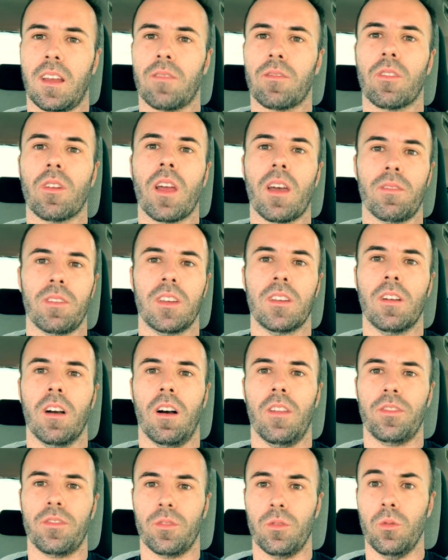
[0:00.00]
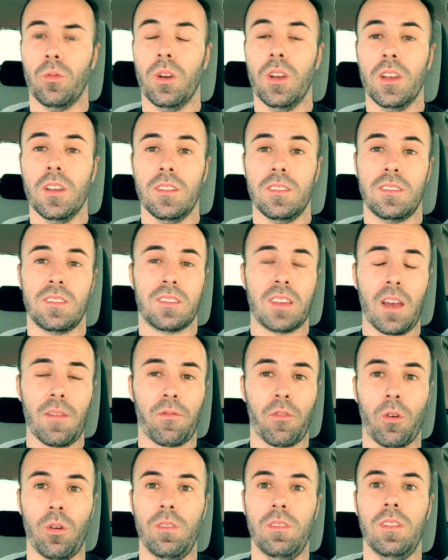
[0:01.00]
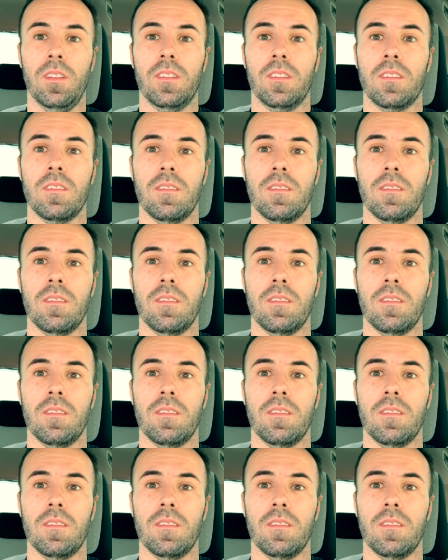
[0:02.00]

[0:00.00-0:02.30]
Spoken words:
after having gone through several